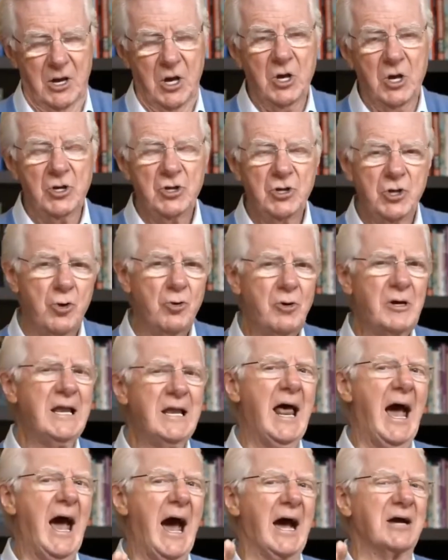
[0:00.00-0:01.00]
You can
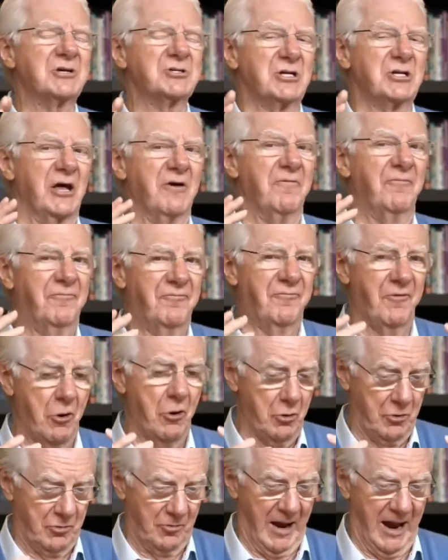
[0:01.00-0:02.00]
actually
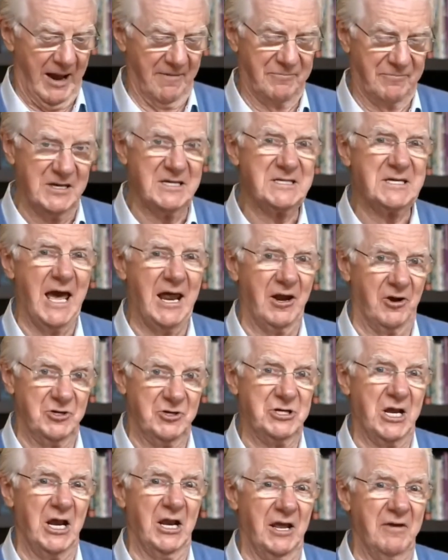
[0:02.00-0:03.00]
photograph this
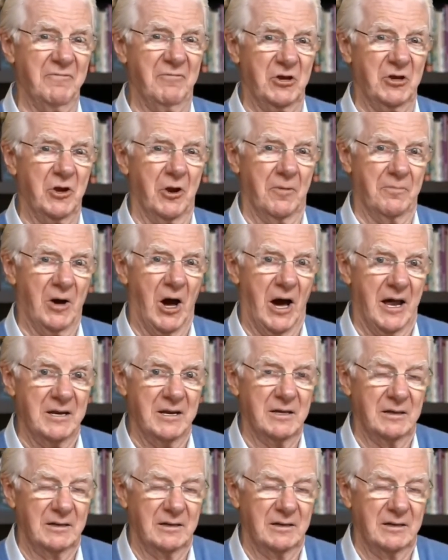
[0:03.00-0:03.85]
energy leaving your body.